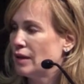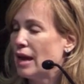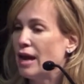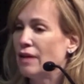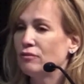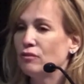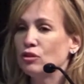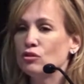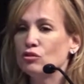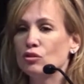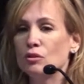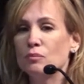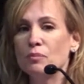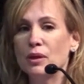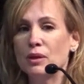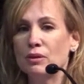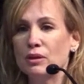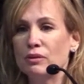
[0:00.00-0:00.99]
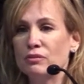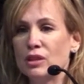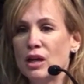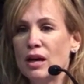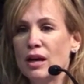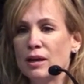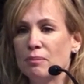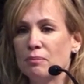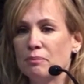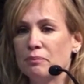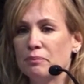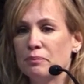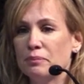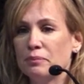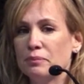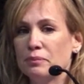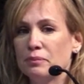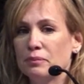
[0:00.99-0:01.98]
after a certain period of time.
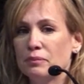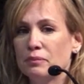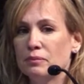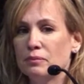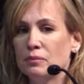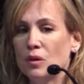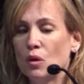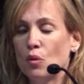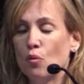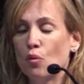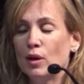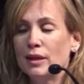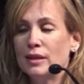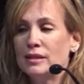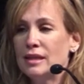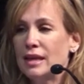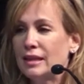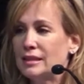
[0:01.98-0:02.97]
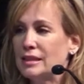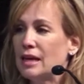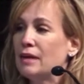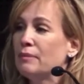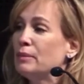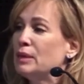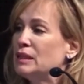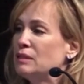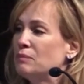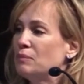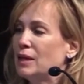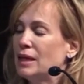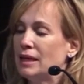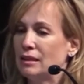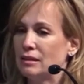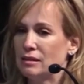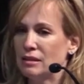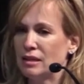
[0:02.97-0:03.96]
What is that time? It
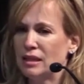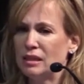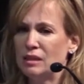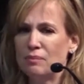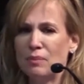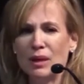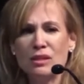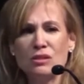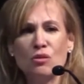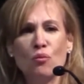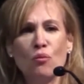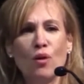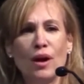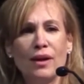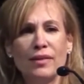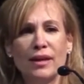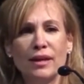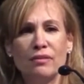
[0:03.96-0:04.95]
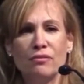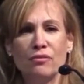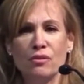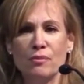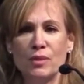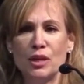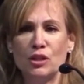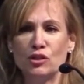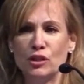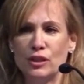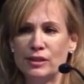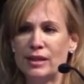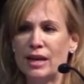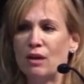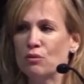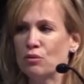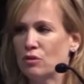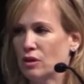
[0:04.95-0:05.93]
depends. It depends on why that information is
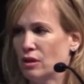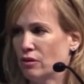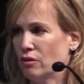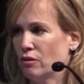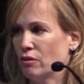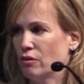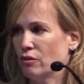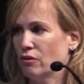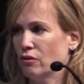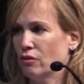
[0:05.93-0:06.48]
out there.